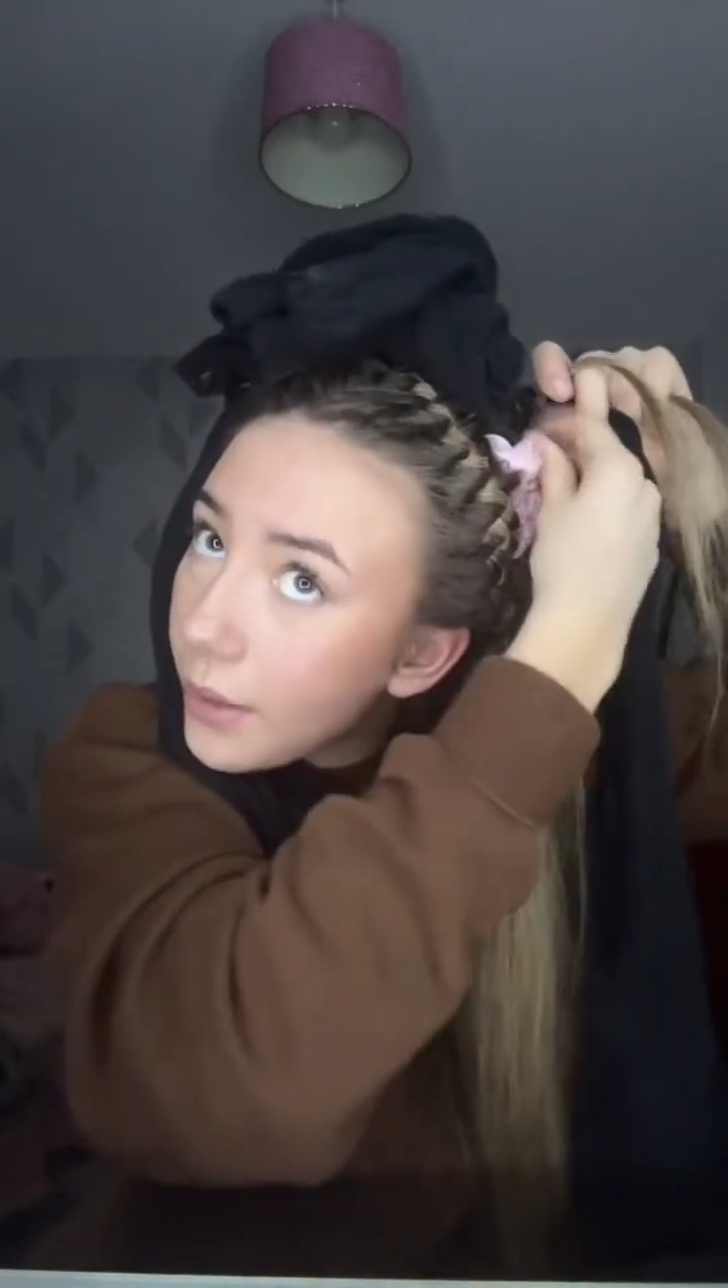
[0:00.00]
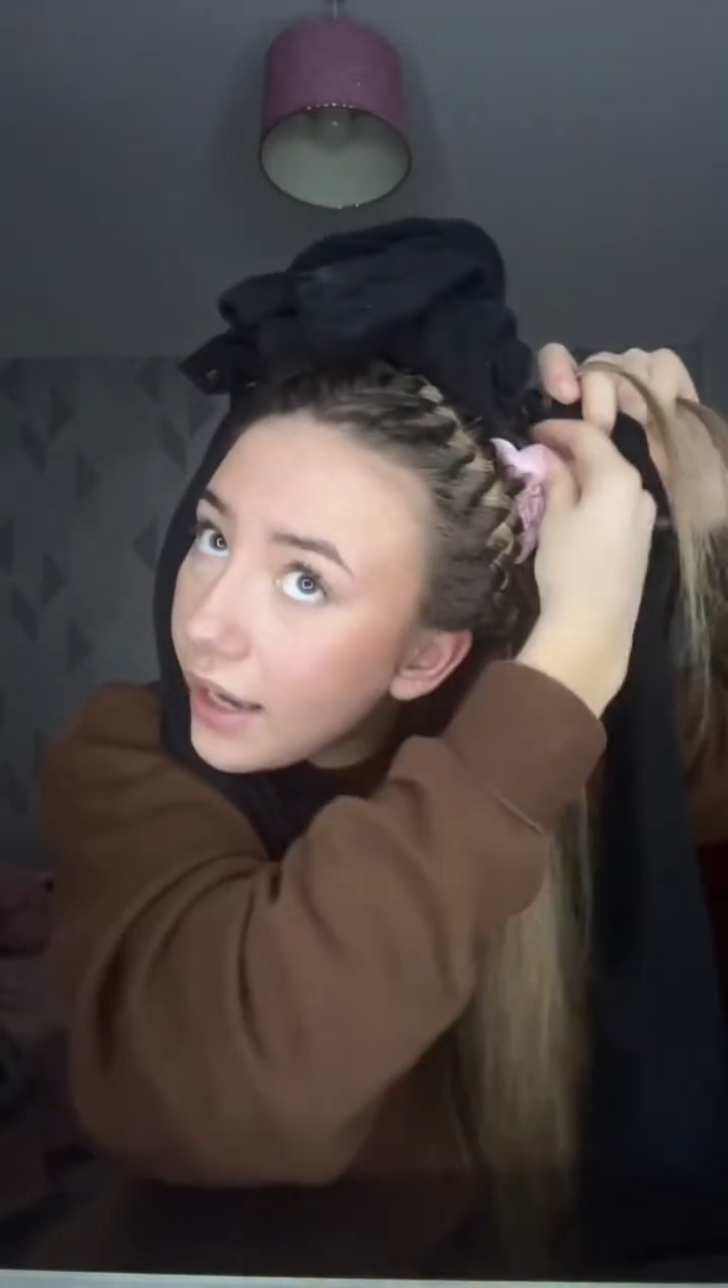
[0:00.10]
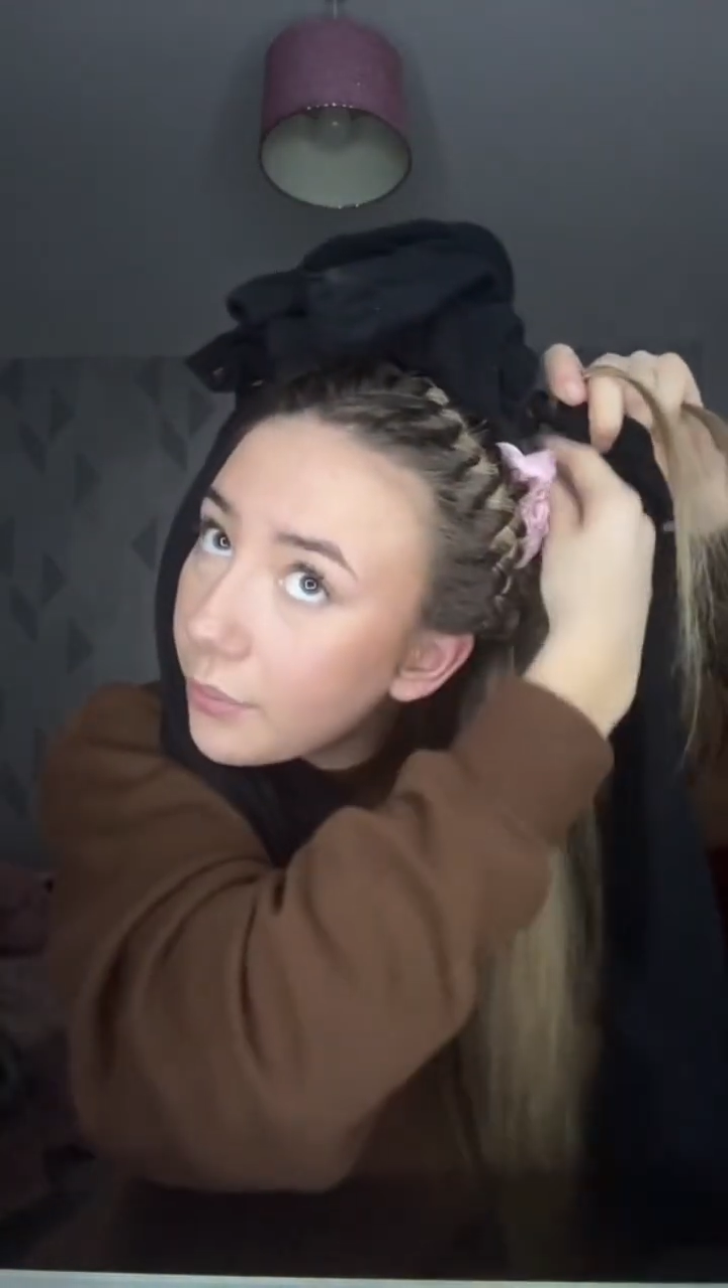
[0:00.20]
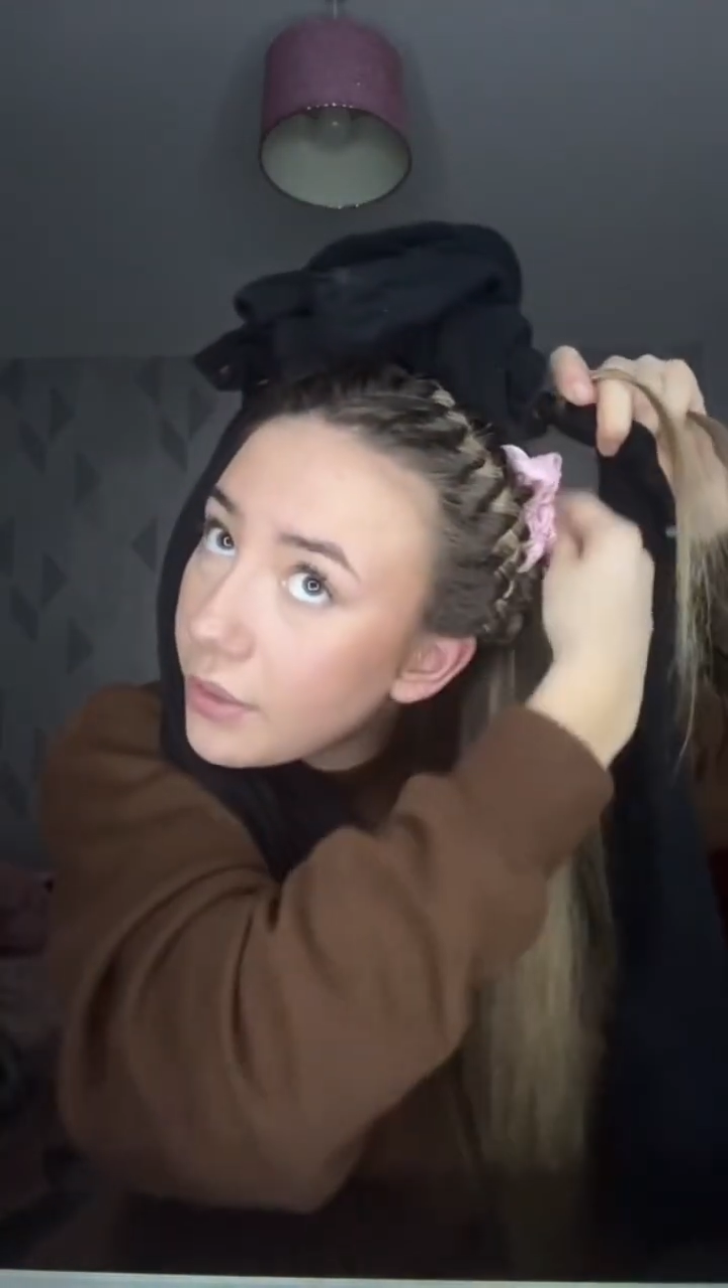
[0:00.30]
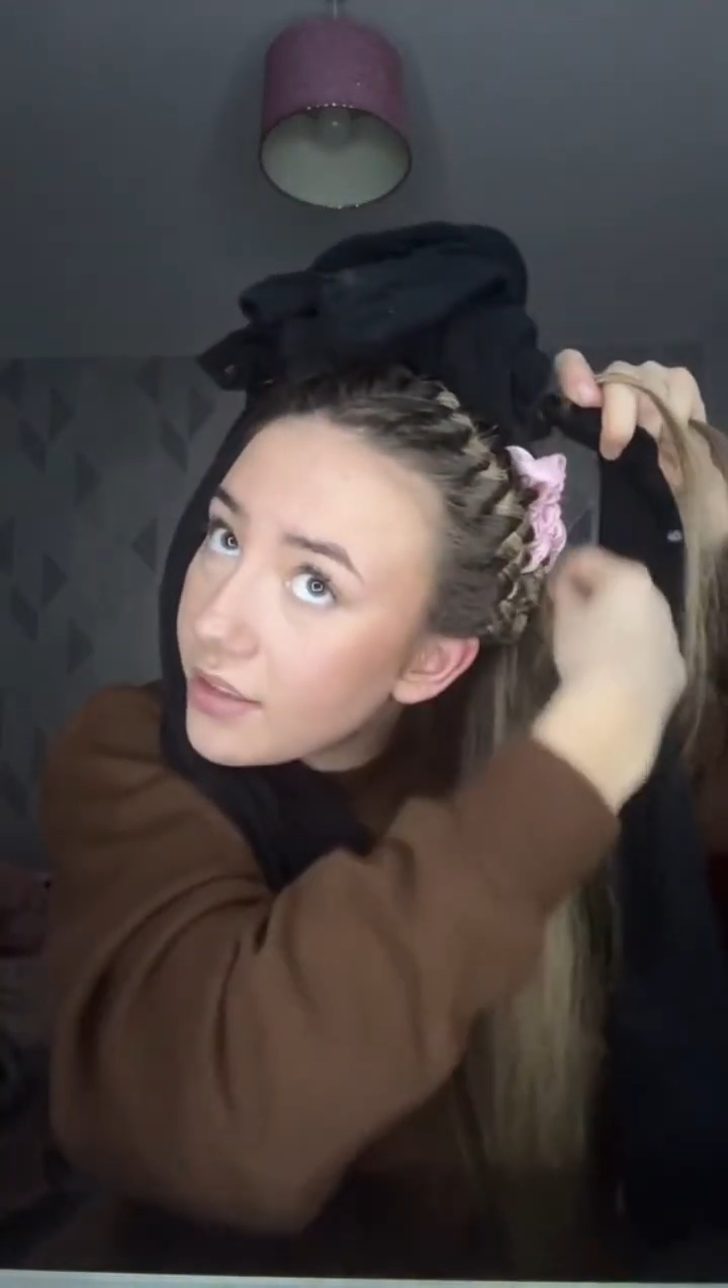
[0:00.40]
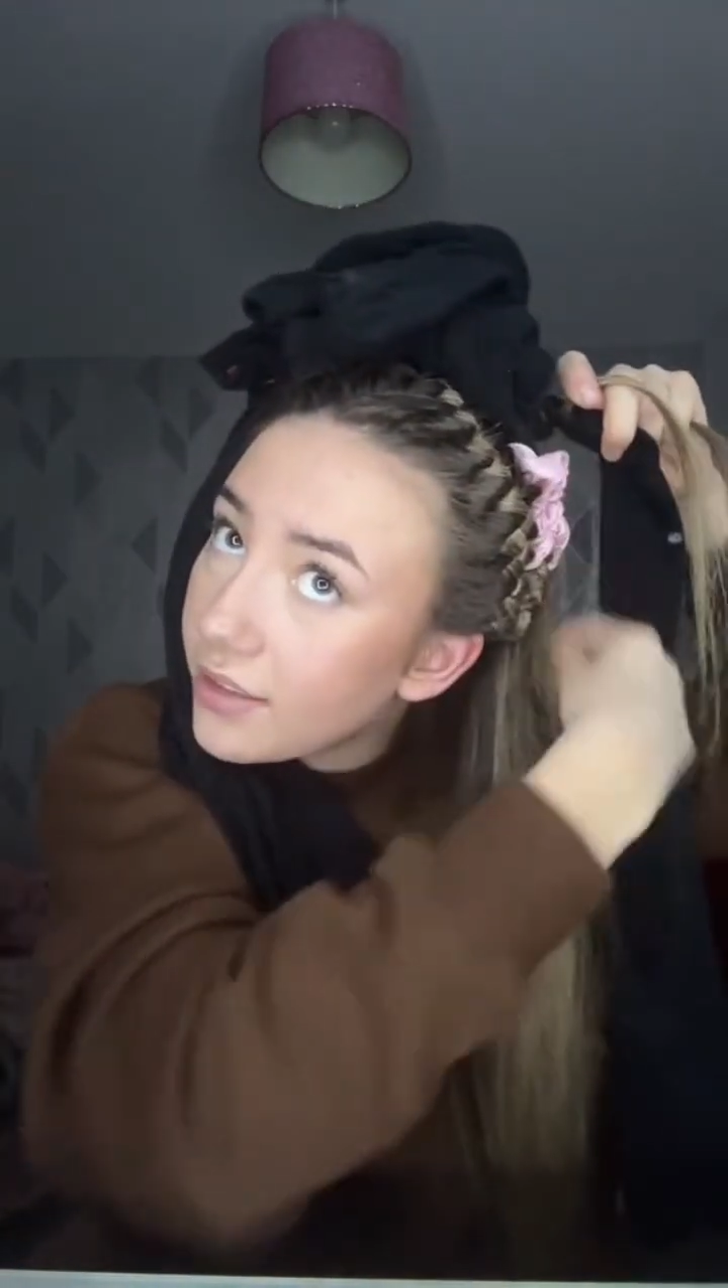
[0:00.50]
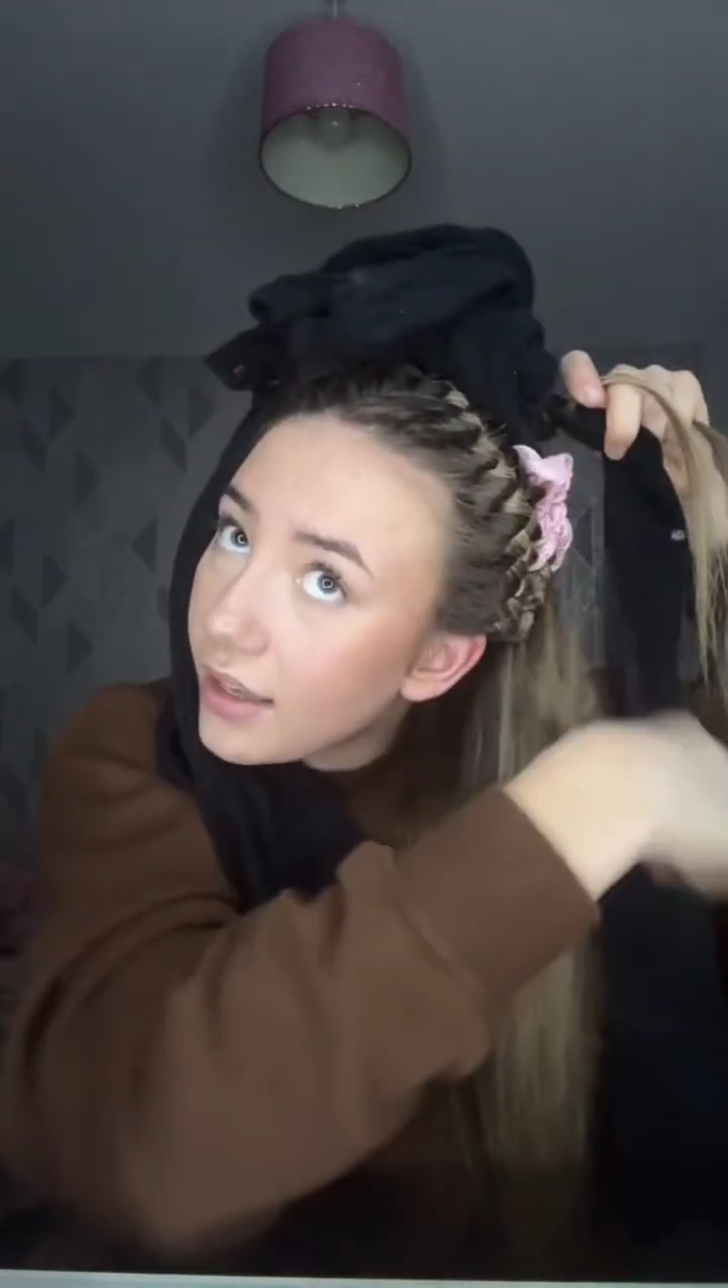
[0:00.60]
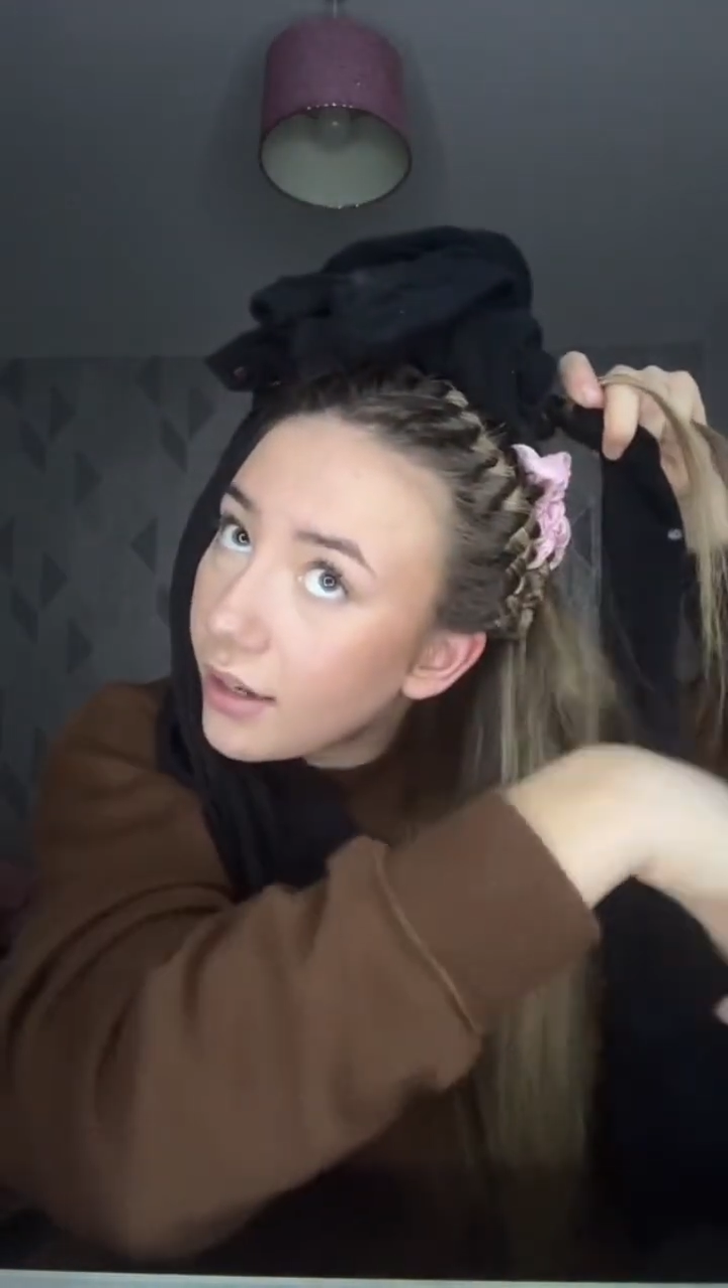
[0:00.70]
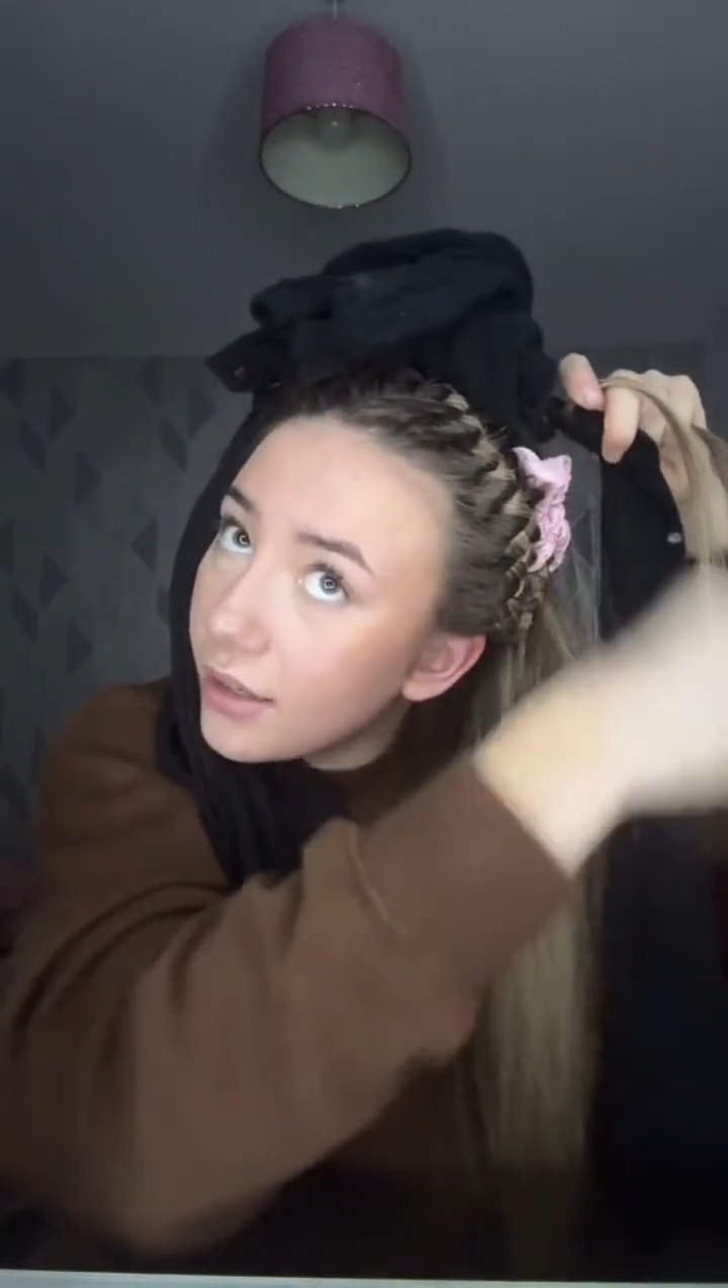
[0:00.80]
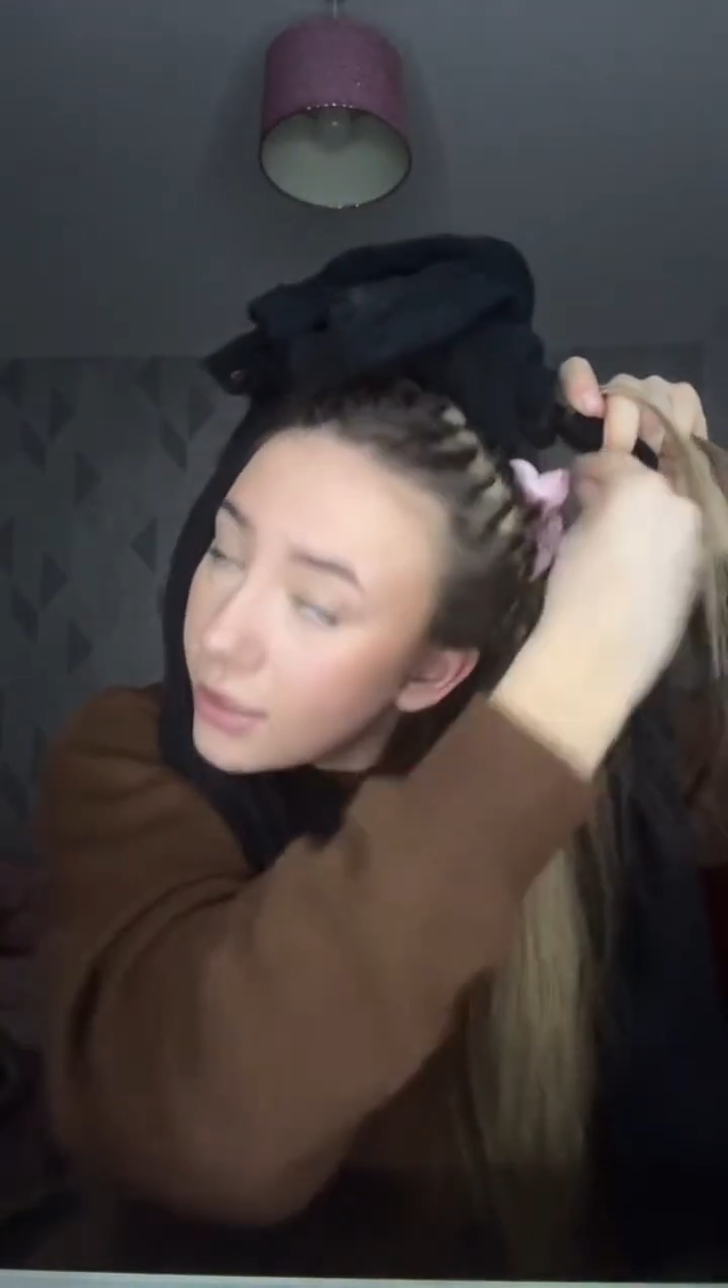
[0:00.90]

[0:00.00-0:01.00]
adding pieces in.